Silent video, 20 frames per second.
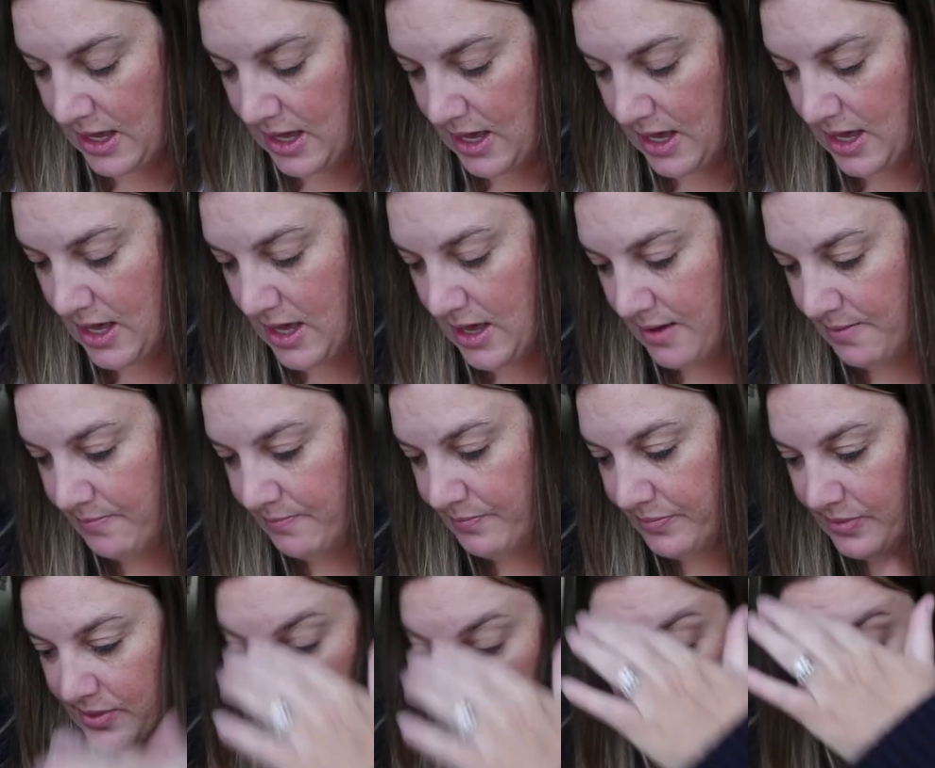
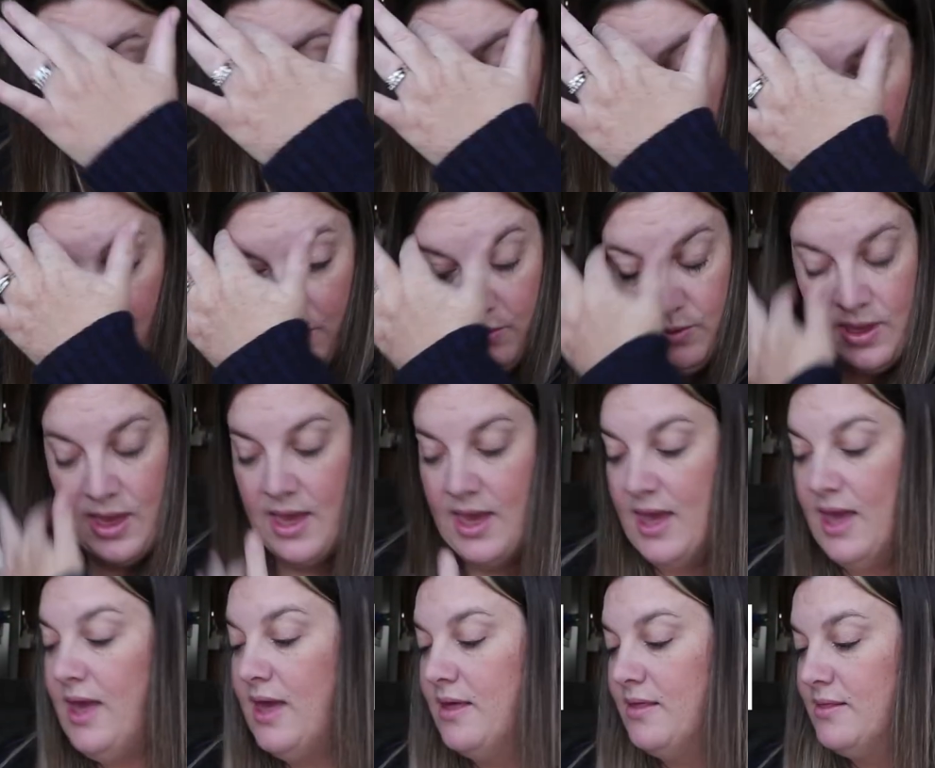Um,
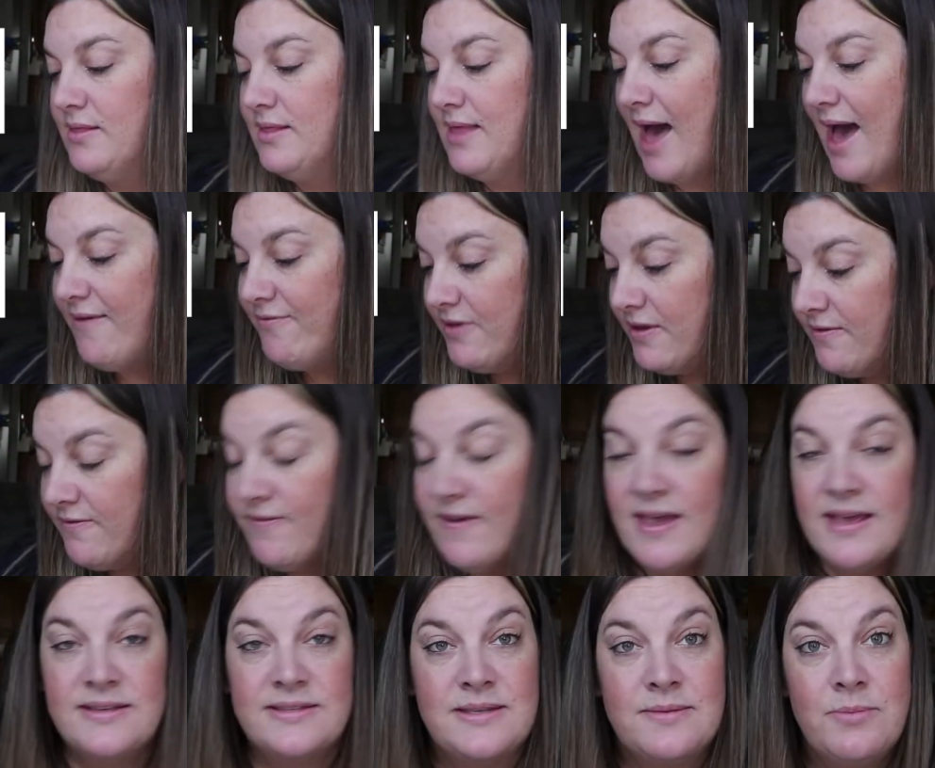okay, laughing
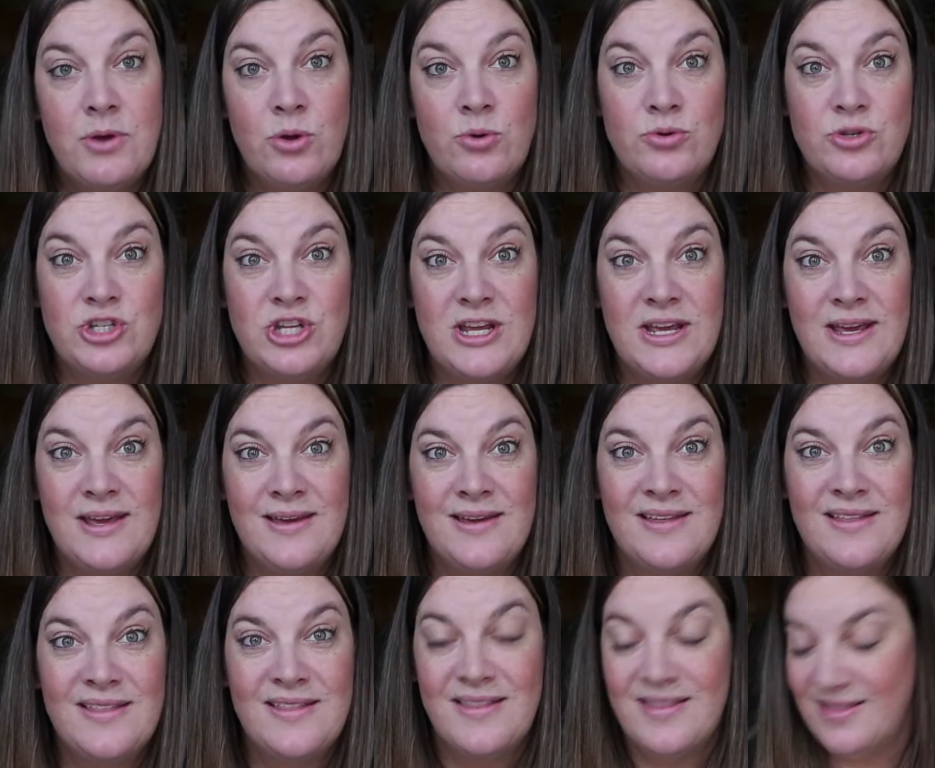face emoji.
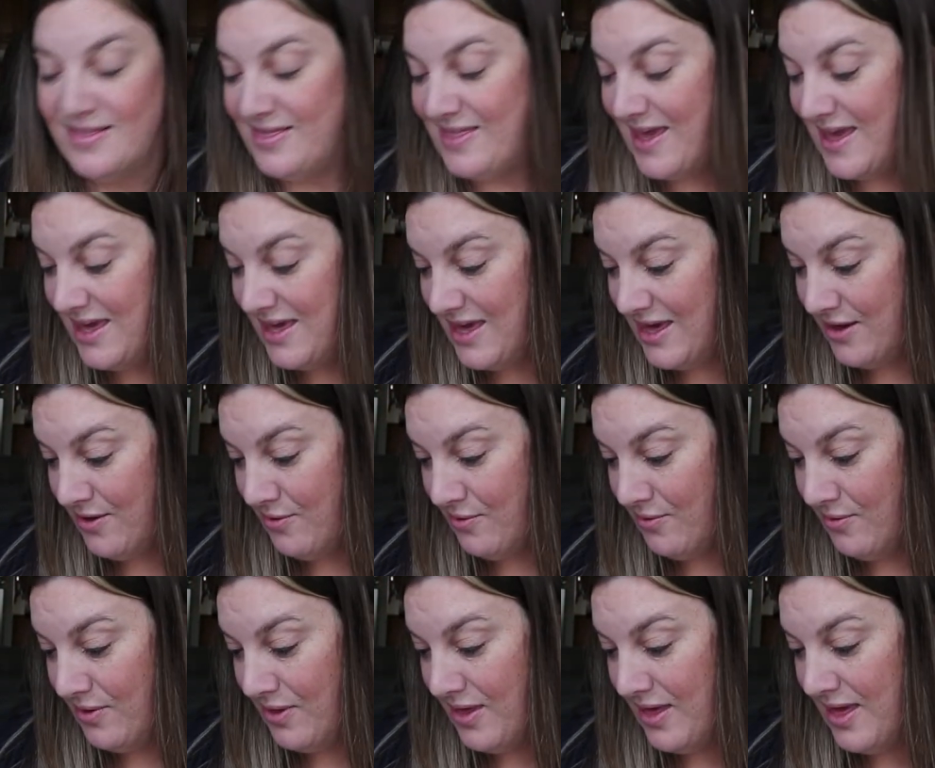Thank
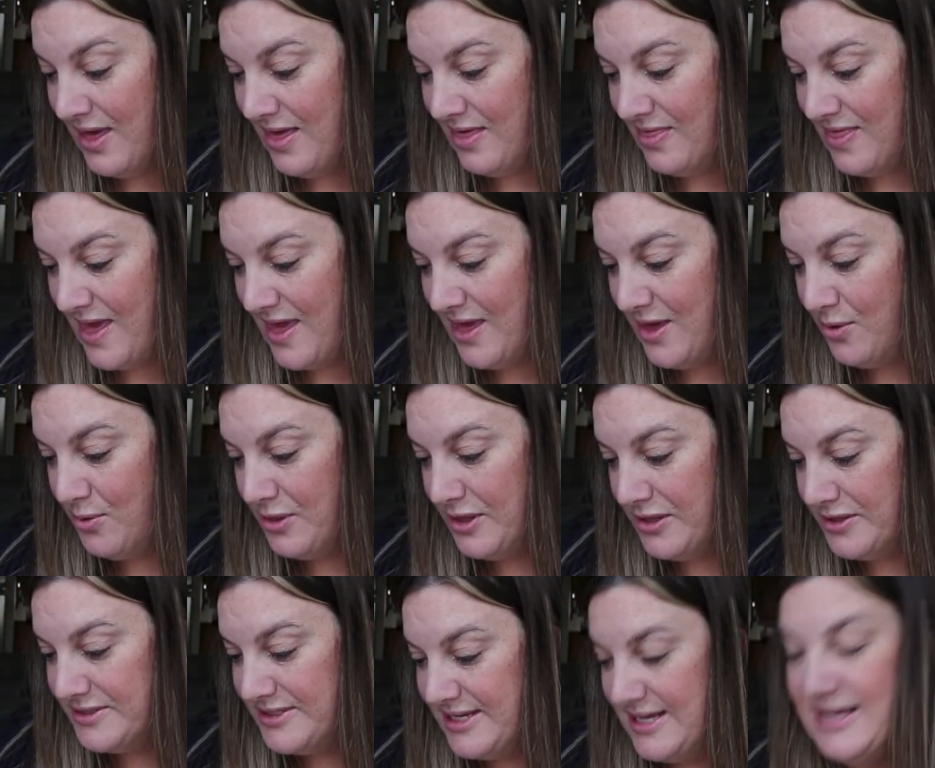you. Thank you,
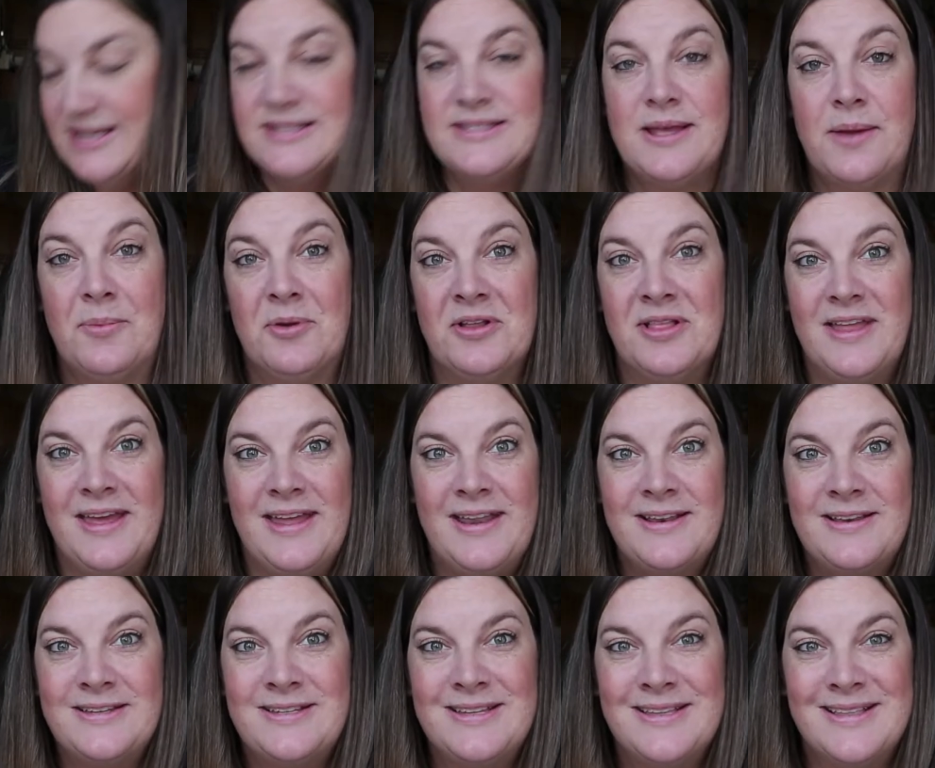little T
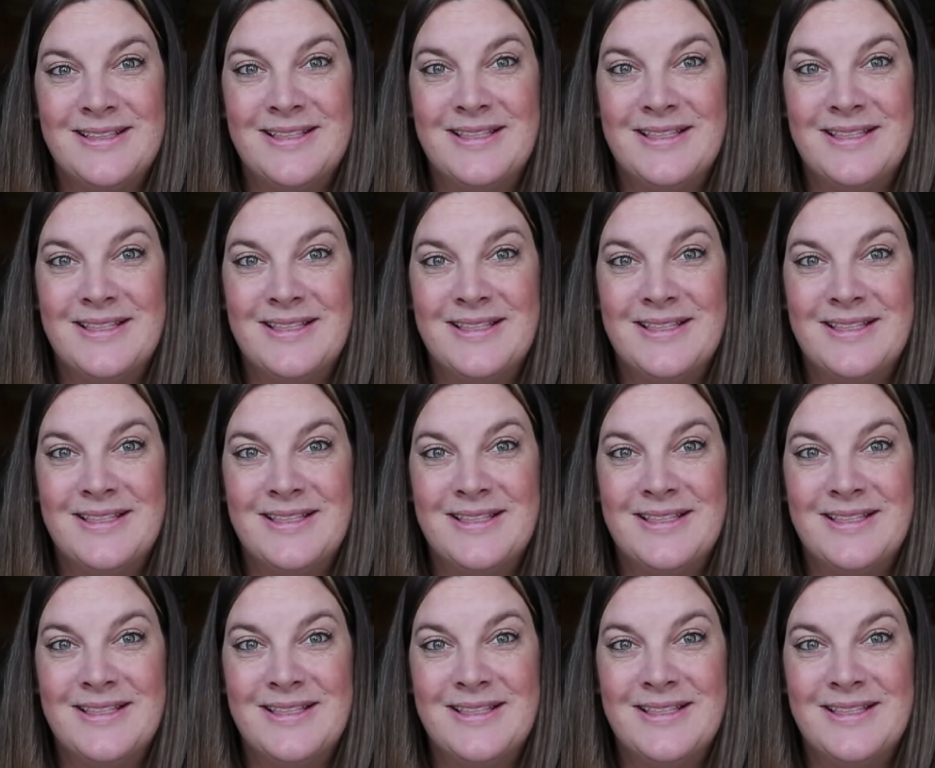Summerland.